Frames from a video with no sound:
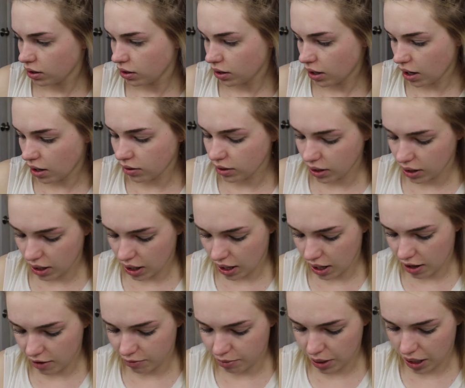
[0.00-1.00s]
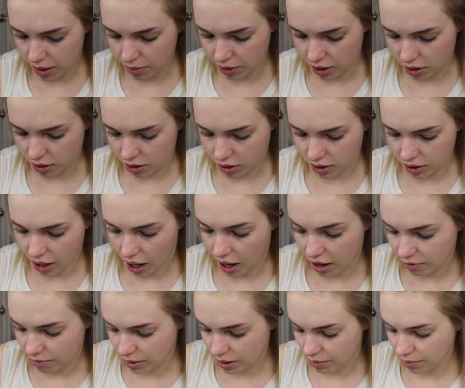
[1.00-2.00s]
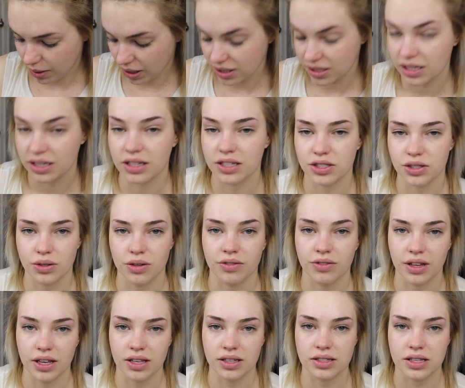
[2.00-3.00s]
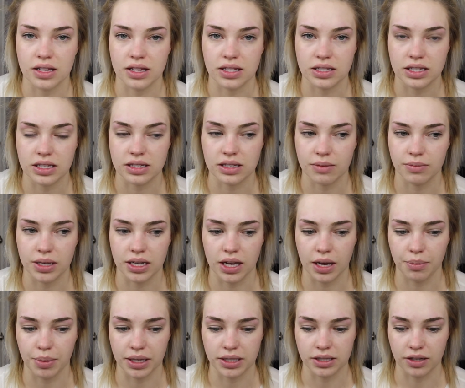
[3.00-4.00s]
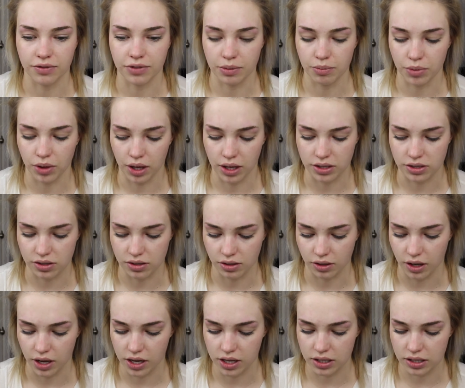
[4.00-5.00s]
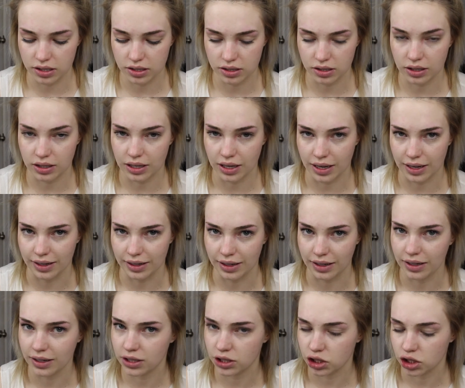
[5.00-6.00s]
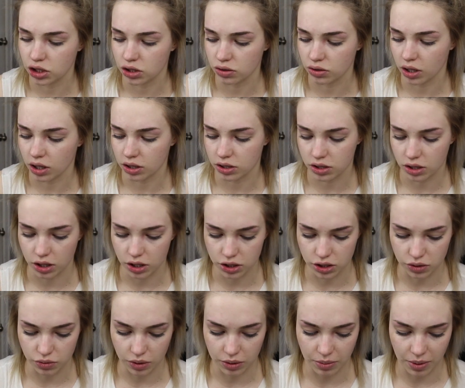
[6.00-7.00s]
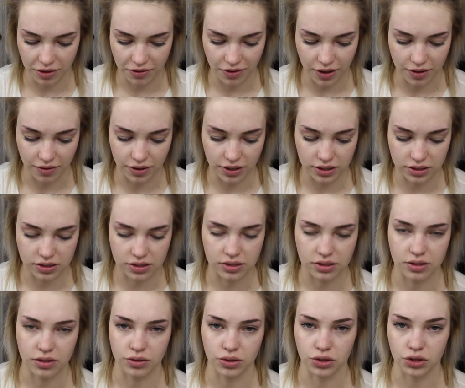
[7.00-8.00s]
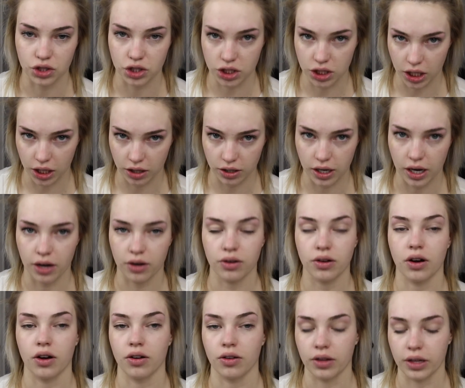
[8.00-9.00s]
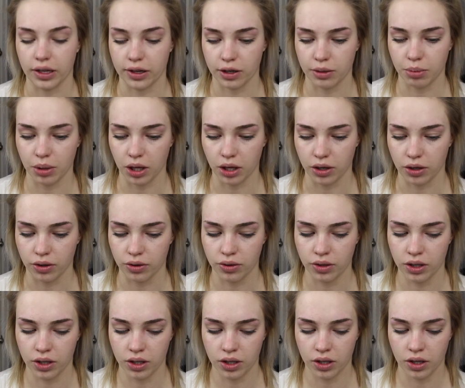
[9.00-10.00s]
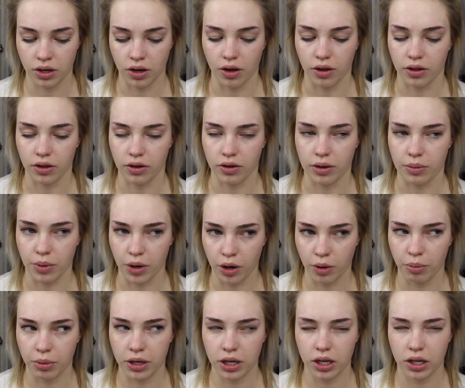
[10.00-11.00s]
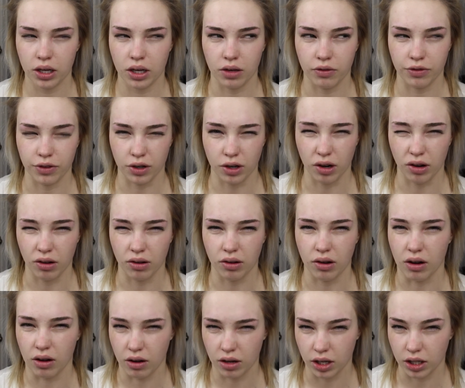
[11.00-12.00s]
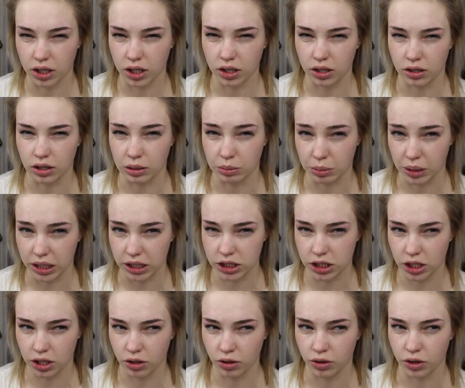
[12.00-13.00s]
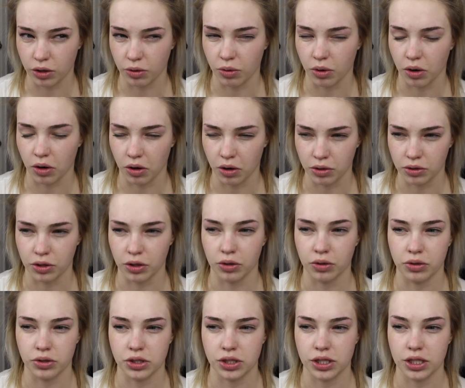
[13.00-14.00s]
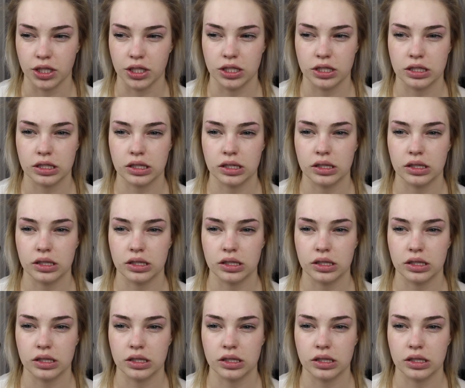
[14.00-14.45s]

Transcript: Now that I have primer on, I've been mixing the two of these, and this is something I picked up from Luster Deluxe. Katie, she's a rock star. She's one of my favorites, so you should check her out. I'll link her below. Although I'm hoping if you're all here on my channel, you all know who she is,